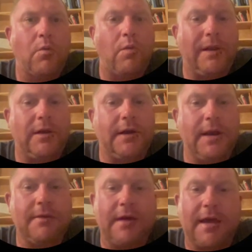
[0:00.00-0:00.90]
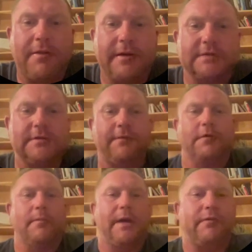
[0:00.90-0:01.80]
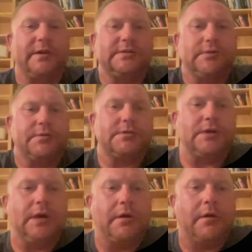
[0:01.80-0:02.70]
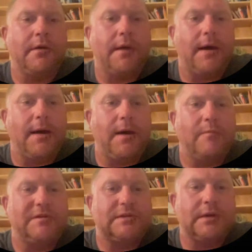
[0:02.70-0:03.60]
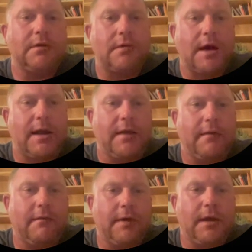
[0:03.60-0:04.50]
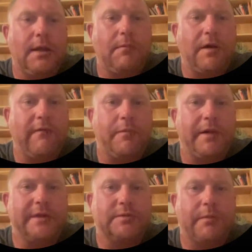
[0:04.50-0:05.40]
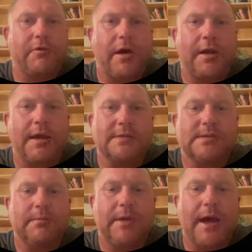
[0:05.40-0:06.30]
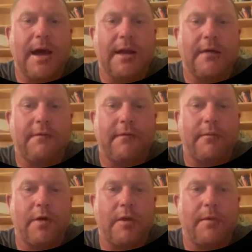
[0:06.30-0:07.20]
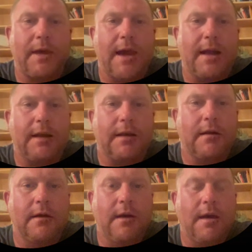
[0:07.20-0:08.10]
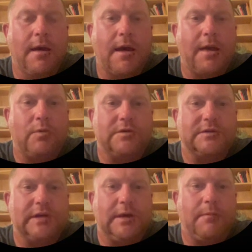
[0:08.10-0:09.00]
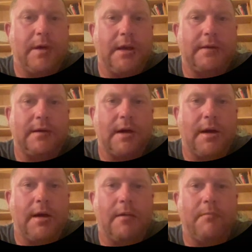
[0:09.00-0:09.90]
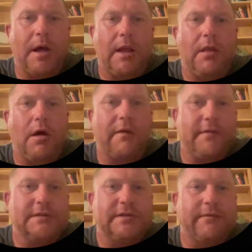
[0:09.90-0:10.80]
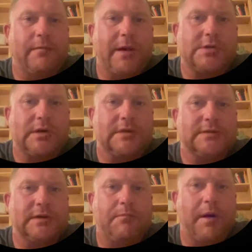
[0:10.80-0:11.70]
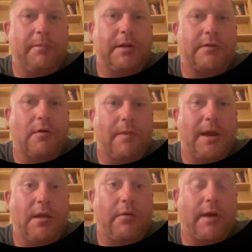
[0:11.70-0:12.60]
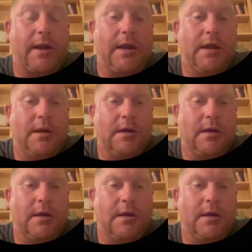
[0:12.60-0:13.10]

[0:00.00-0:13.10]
when looking at the ethics for my research here, I'm still kind of in a bit of a place where I'm trying to get some data from Rugby Canada, and we'll see. But um, a lot of this information is in public domain already,